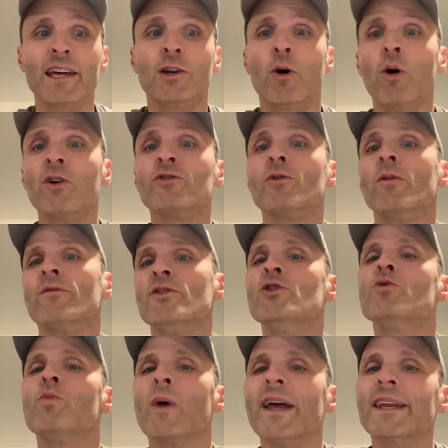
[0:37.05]
And also, if
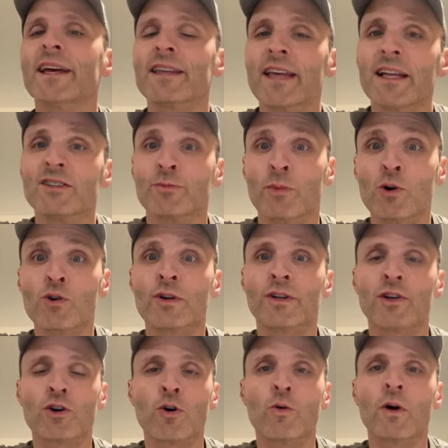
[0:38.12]
you went against Puka
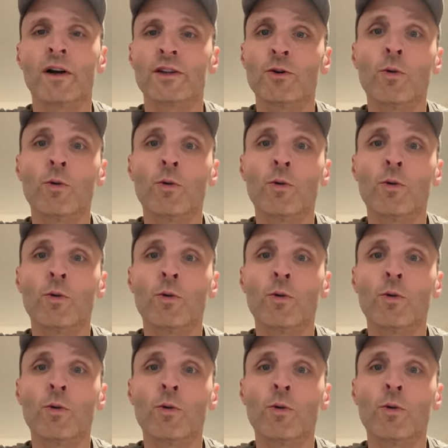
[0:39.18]
Nacua,